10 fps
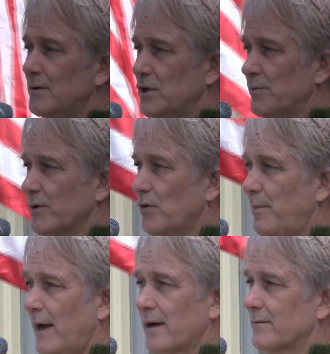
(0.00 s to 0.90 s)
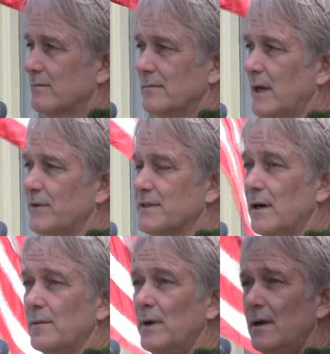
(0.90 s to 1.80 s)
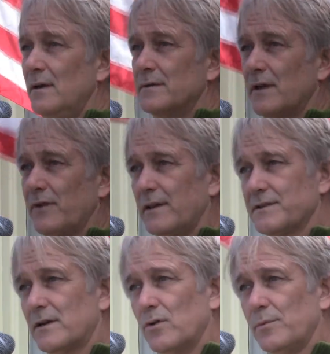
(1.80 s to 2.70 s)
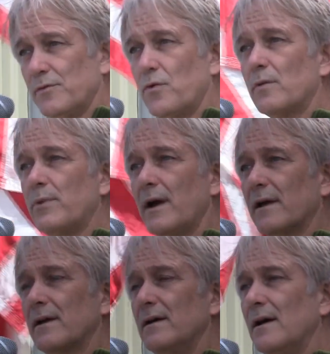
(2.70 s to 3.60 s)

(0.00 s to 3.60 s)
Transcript: Tumor grew back every time. They finally sent her home to Fort Bragg